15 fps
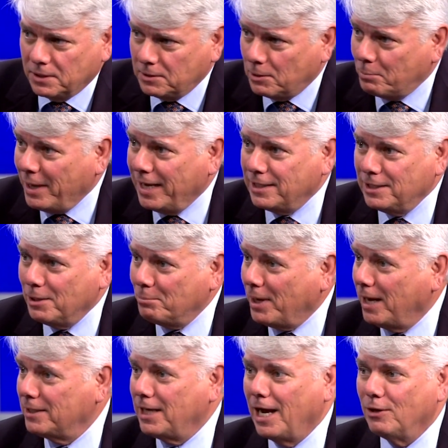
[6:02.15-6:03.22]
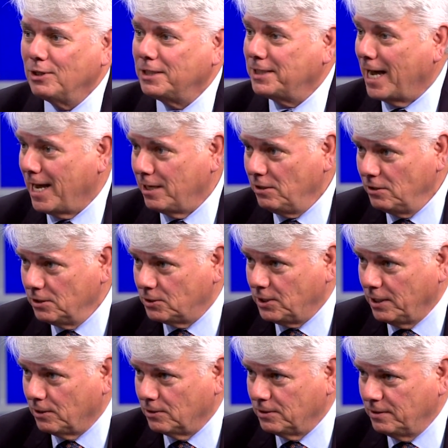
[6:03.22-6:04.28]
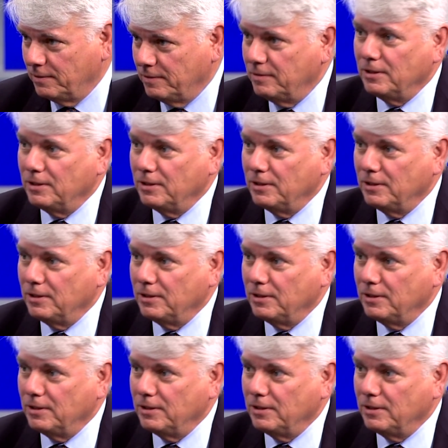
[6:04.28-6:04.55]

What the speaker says: Depending upon how the title is held,